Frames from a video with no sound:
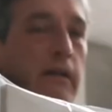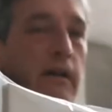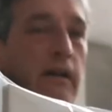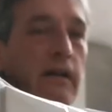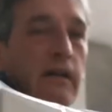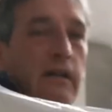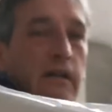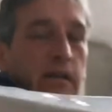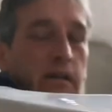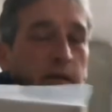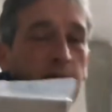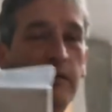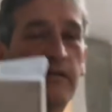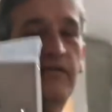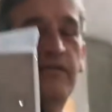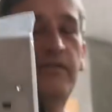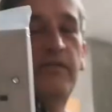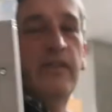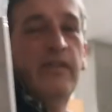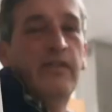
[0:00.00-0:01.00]
Alright, they were
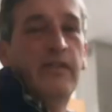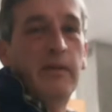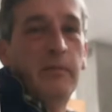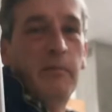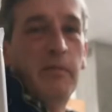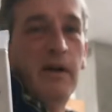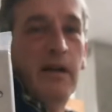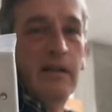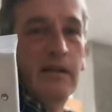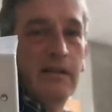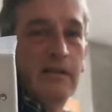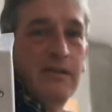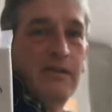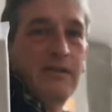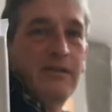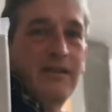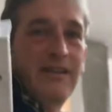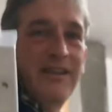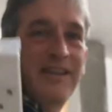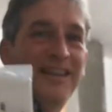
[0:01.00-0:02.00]
50
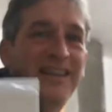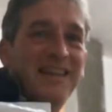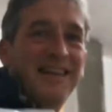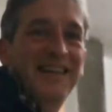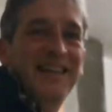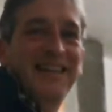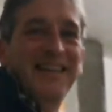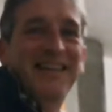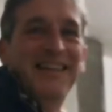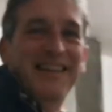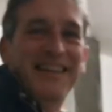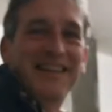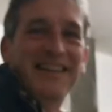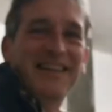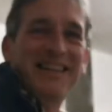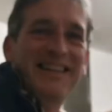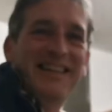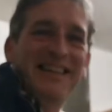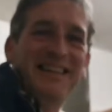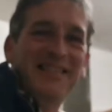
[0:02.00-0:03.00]
pence.
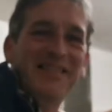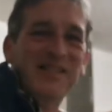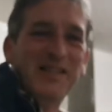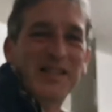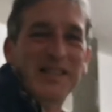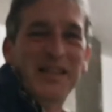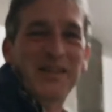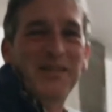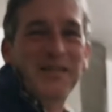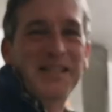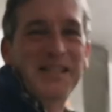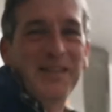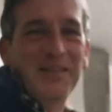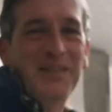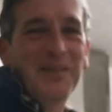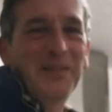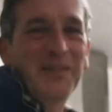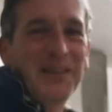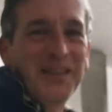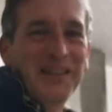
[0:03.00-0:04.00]
If she never
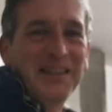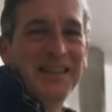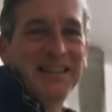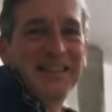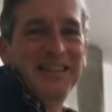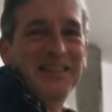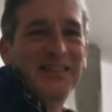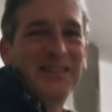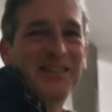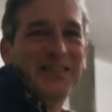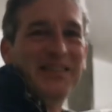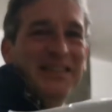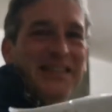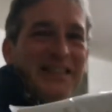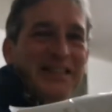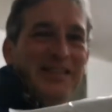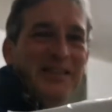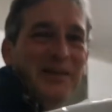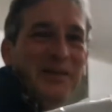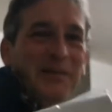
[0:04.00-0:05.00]
saw one, I'd have told her
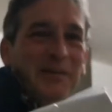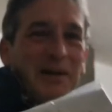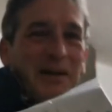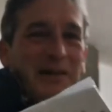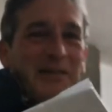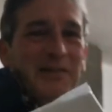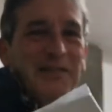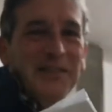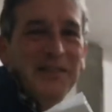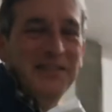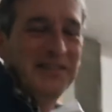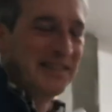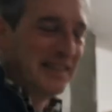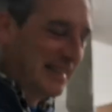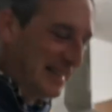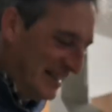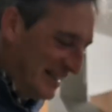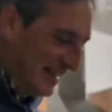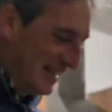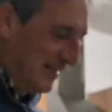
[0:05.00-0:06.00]
they're
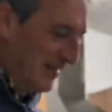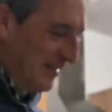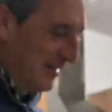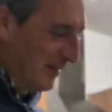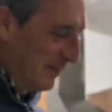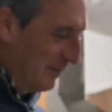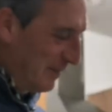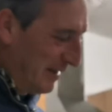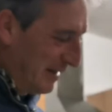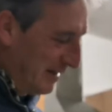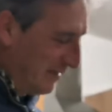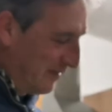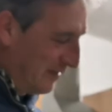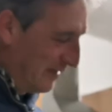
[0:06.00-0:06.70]
£2.50 or something to